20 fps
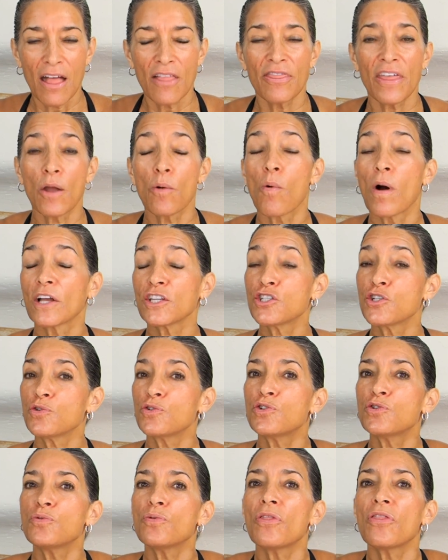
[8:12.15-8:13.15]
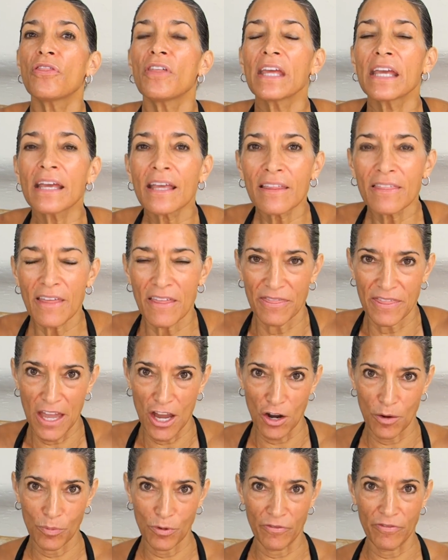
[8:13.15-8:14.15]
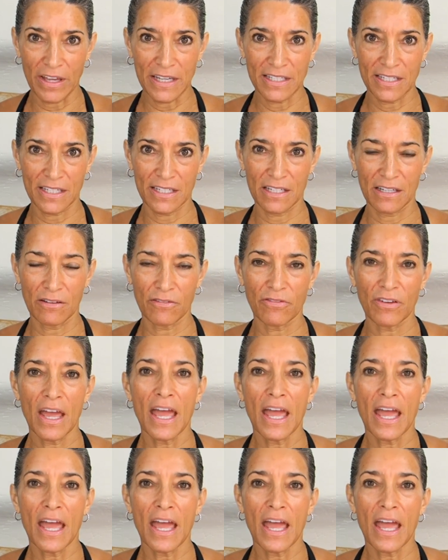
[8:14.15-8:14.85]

They want you to think that they are preventative.